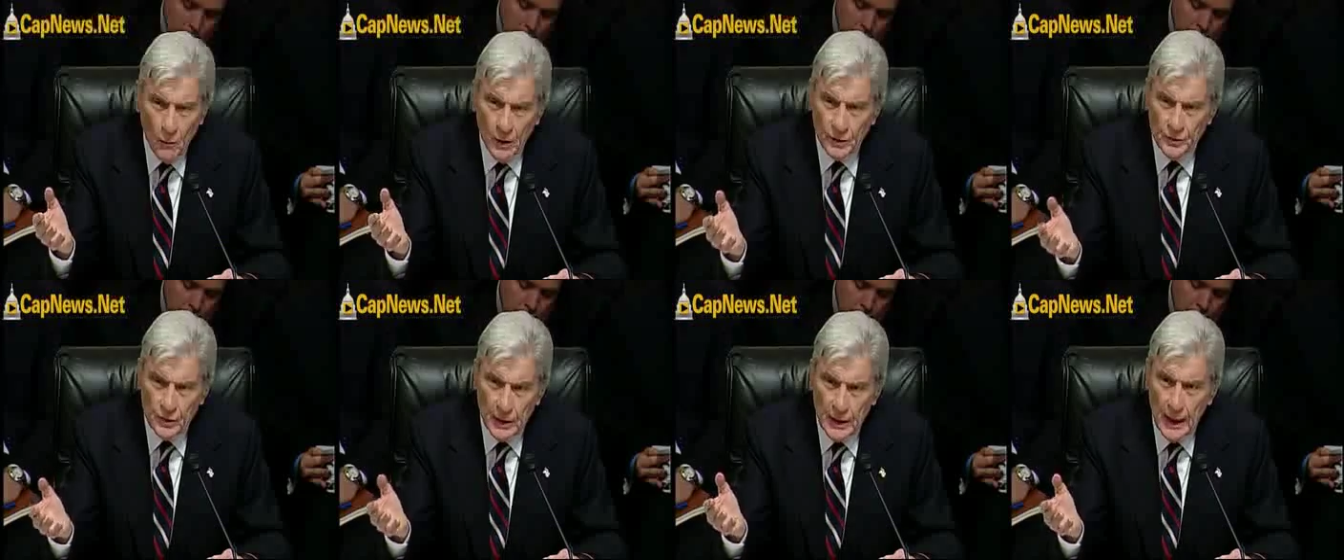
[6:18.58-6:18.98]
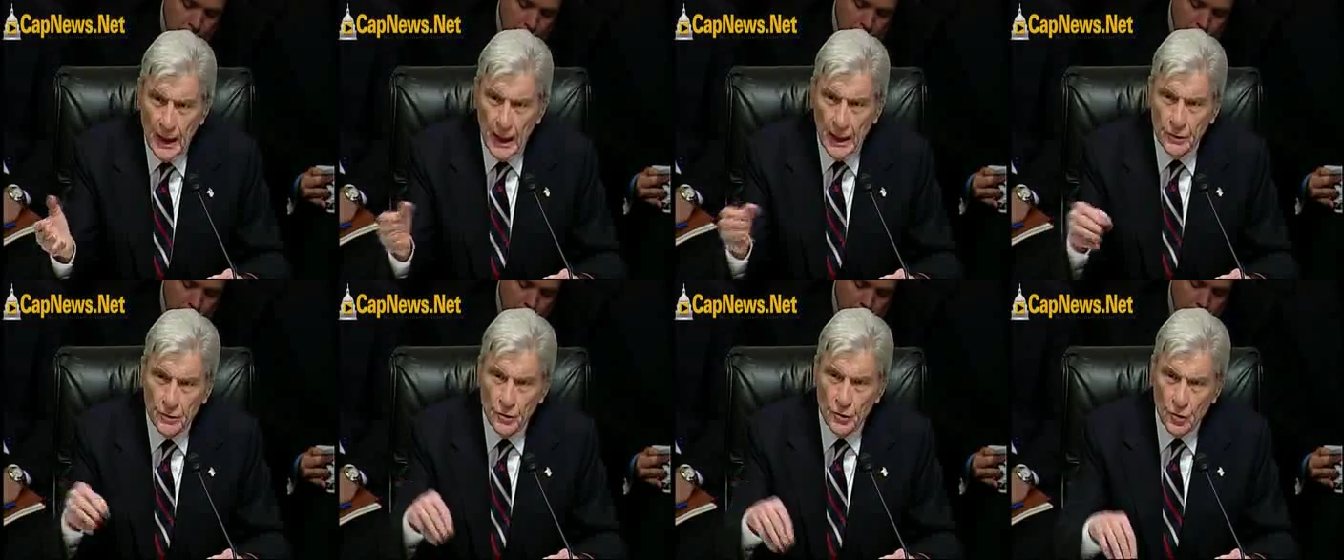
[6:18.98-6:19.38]
once
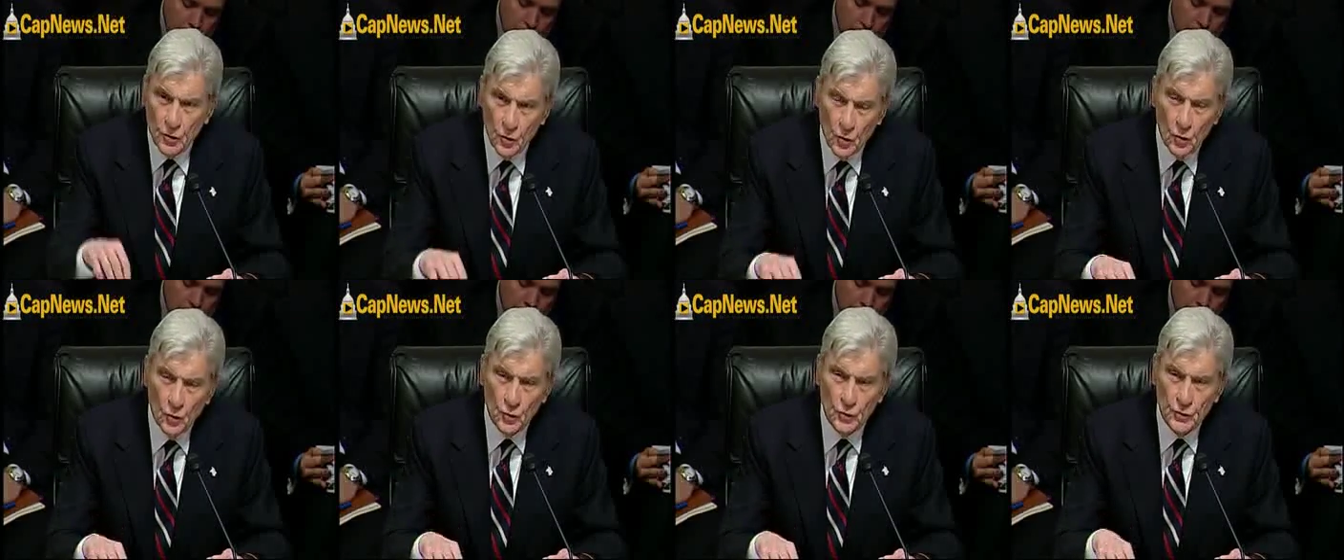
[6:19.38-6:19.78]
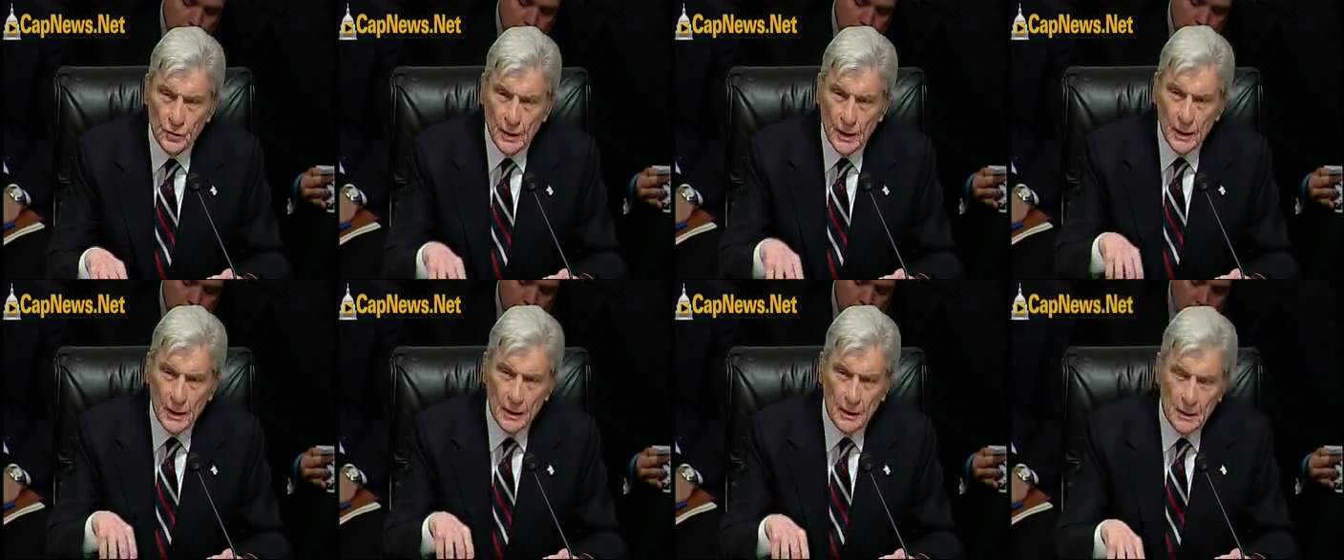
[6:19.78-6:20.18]
again use
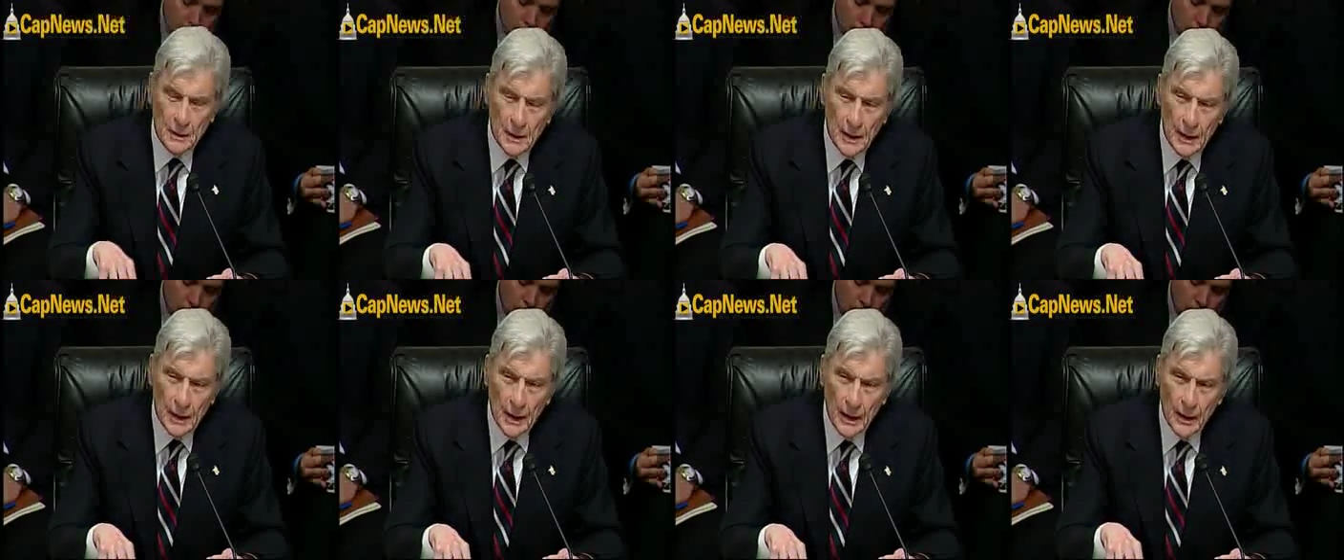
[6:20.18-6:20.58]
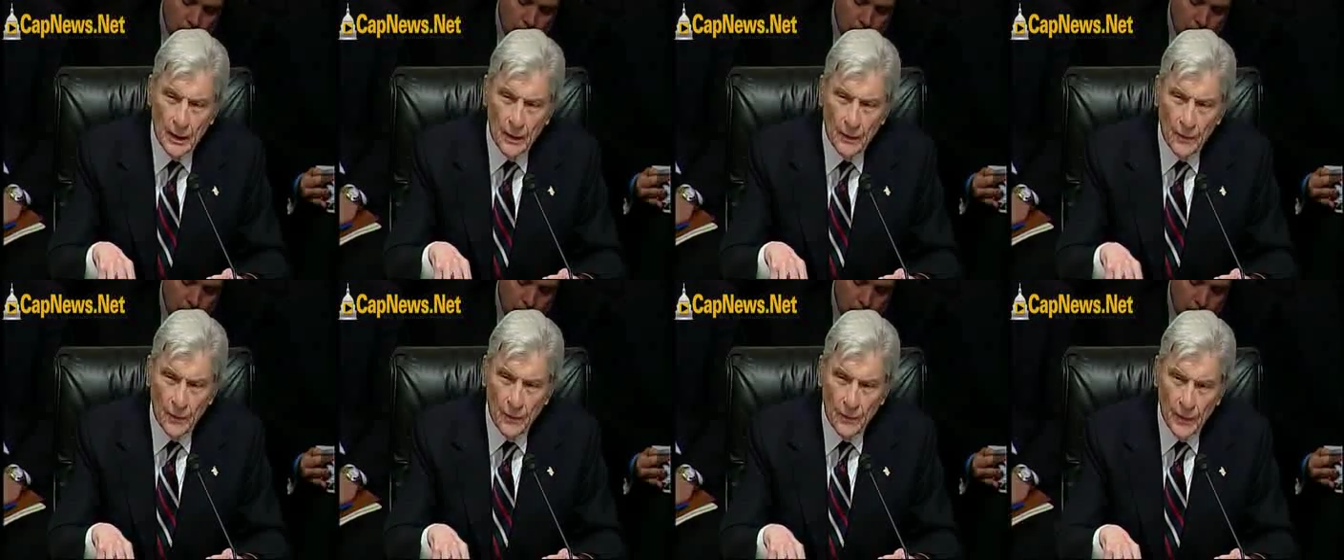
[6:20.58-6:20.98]

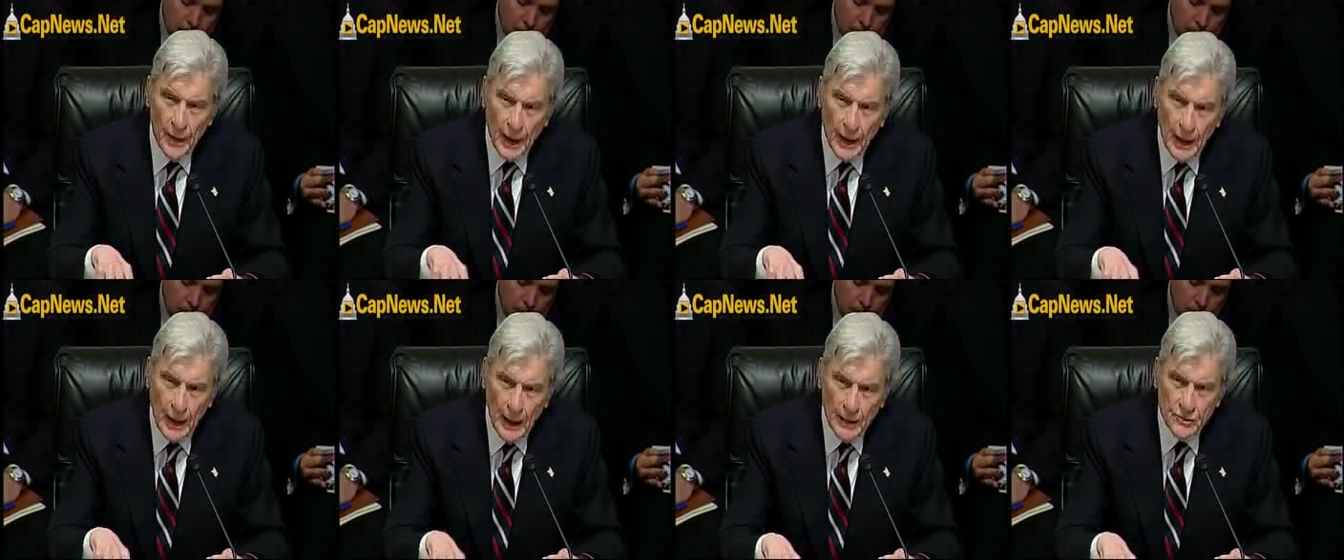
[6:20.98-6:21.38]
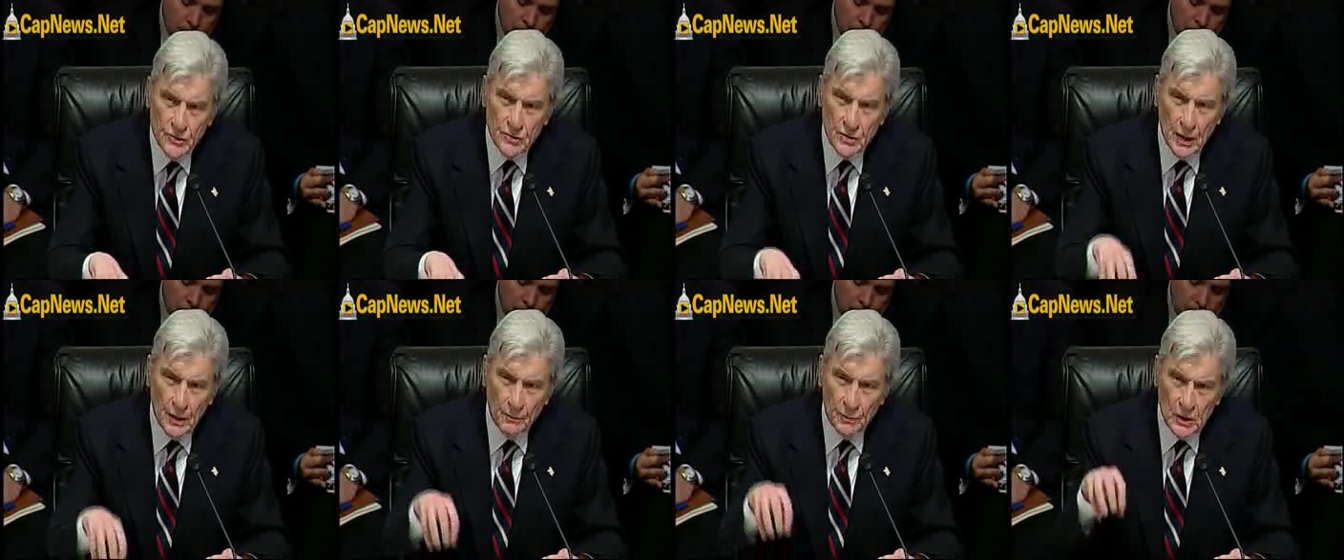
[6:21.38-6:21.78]
the
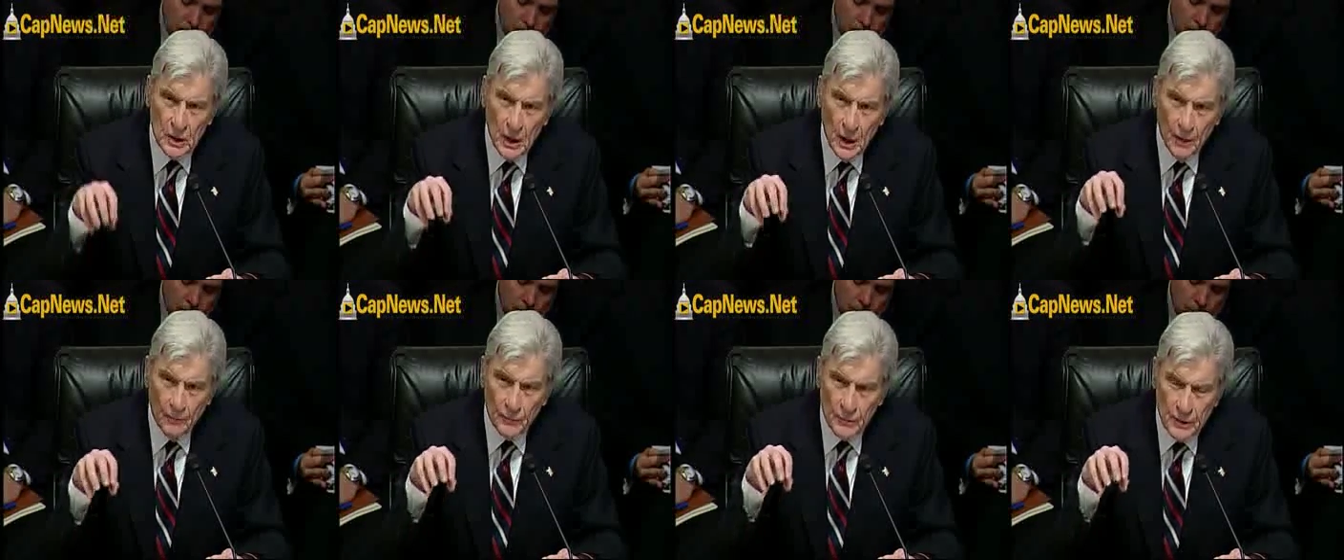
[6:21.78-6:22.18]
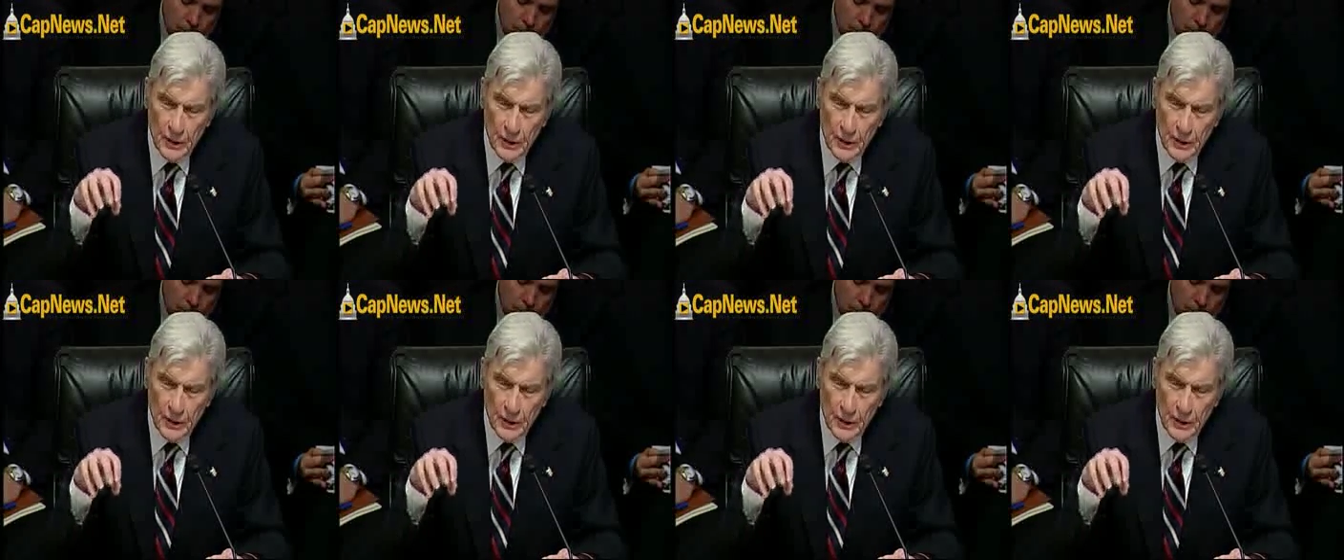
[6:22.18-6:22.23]
concept of